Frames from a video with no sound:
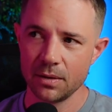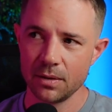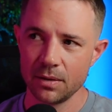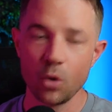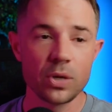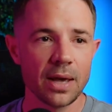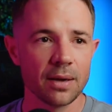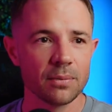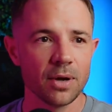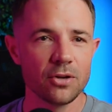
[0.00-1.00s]
Oh, yeah,
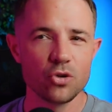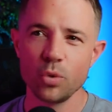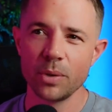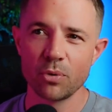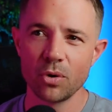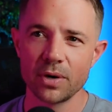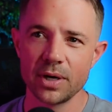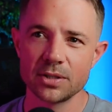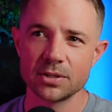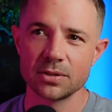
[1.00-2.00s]
undoing
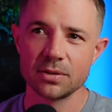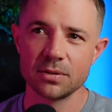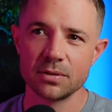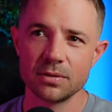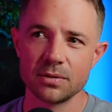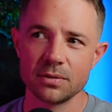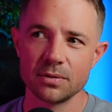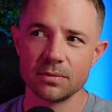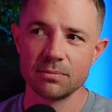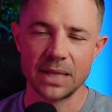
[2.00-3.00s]
progress.
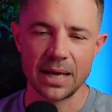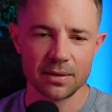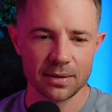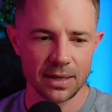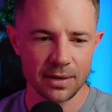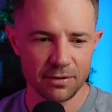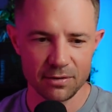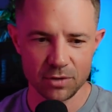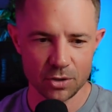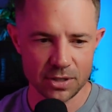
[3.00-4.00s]
Nah, I've
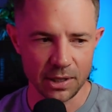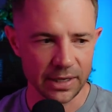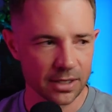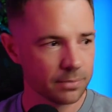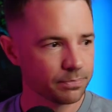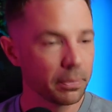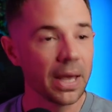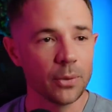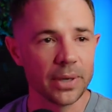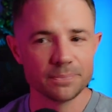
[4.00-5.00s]
lost the link. But
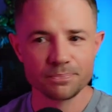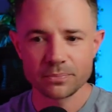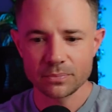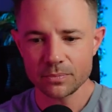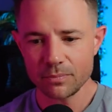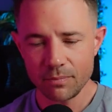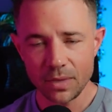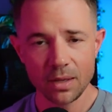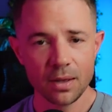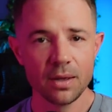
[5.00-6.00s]
anyway,
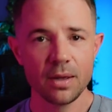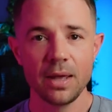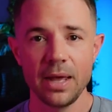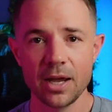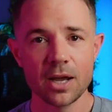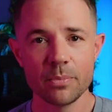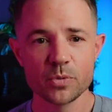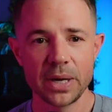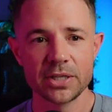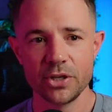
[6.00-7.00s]
it comes
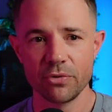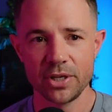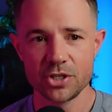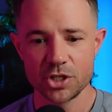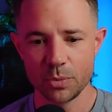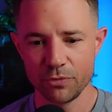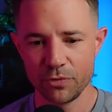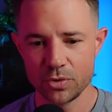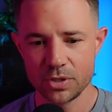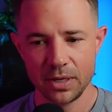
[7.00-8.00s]
back to your relationship with
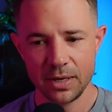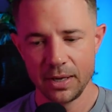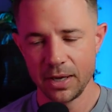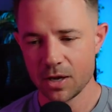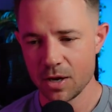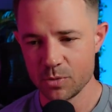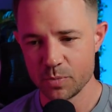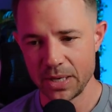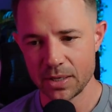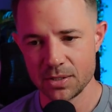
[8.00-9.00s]
food. It comes
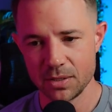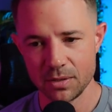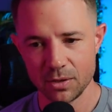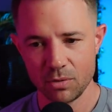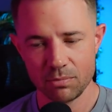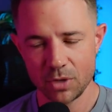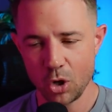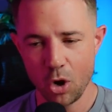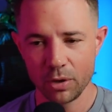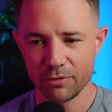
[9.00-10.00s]
back to
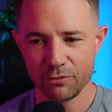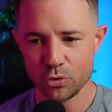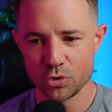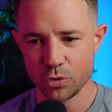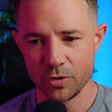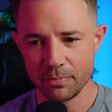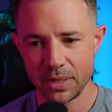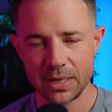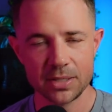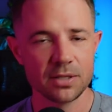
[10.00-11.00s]
calling foods good and
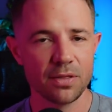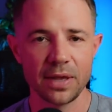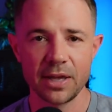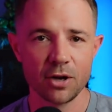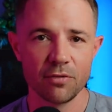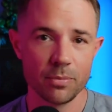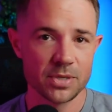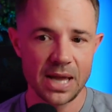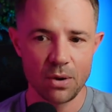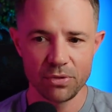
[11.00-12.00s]
bad, to thinking of them as
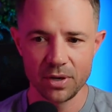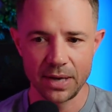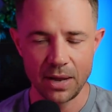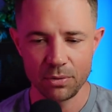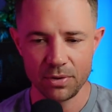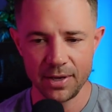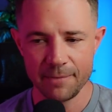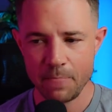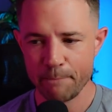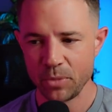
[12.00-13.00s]
healthy, unhealthy,
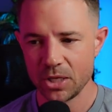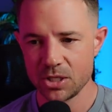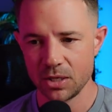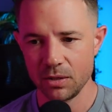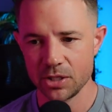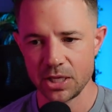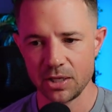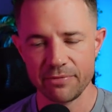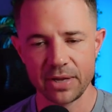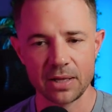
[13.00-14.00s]
to
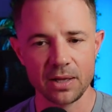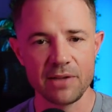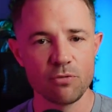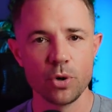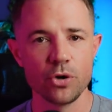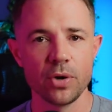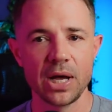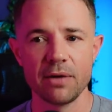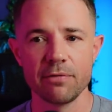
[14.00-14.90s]
living a life where you have